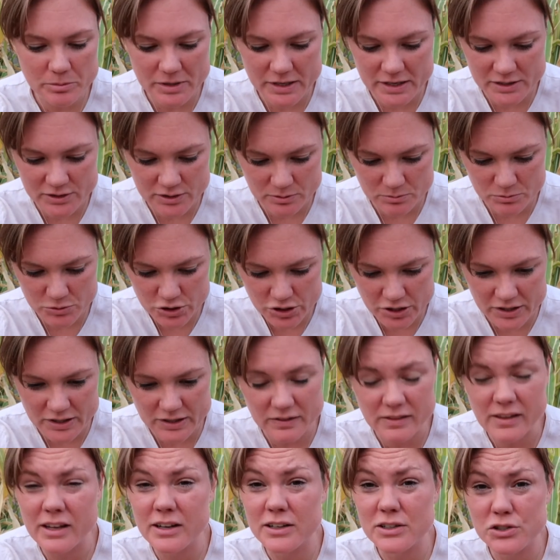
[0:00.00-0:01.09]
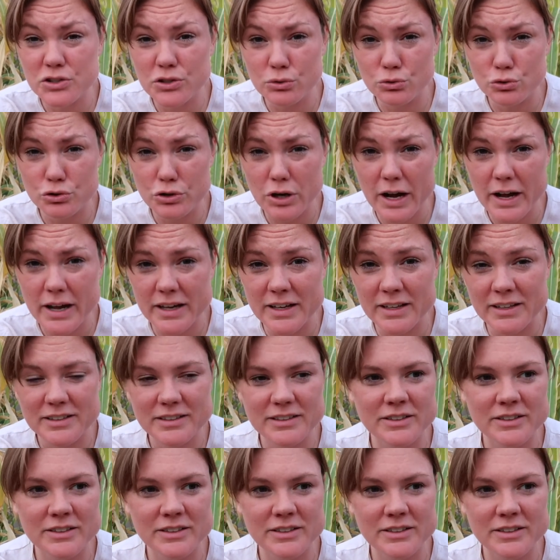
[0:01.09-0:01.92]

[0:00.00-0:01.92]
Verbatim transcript: me as I'm shucking that. It's so dry.